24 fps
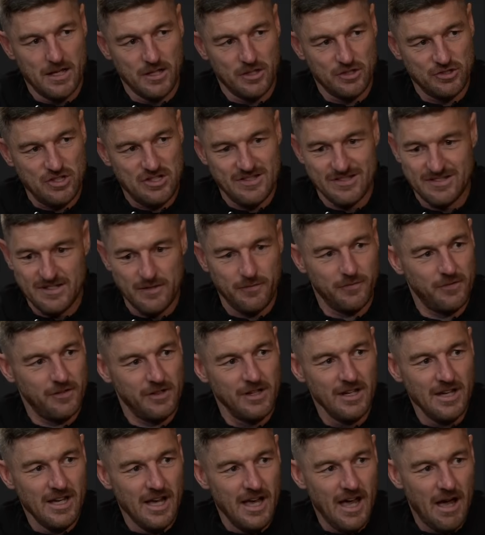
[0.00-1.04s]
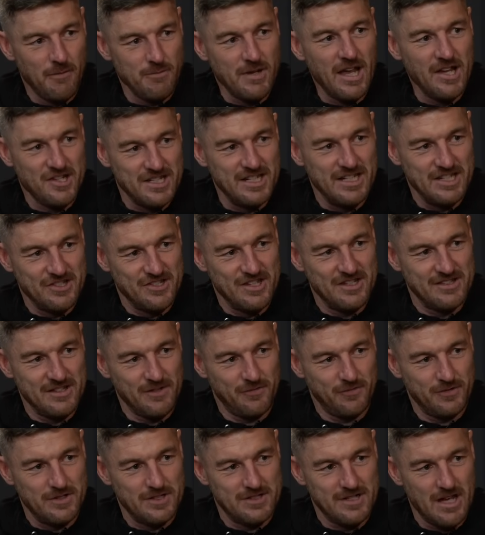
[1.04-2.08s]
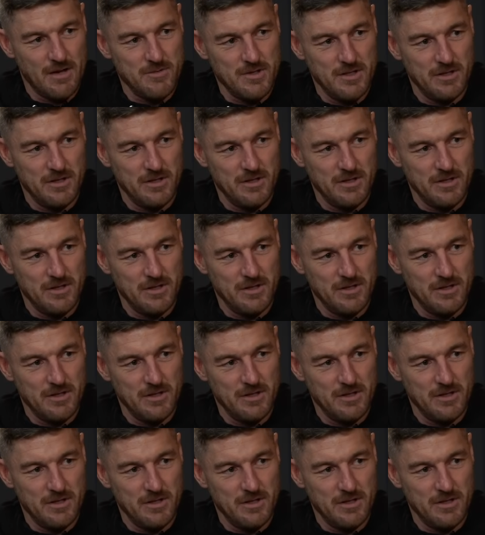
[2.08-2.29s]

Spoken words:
Because it's a different, I'm guessing it is a different type.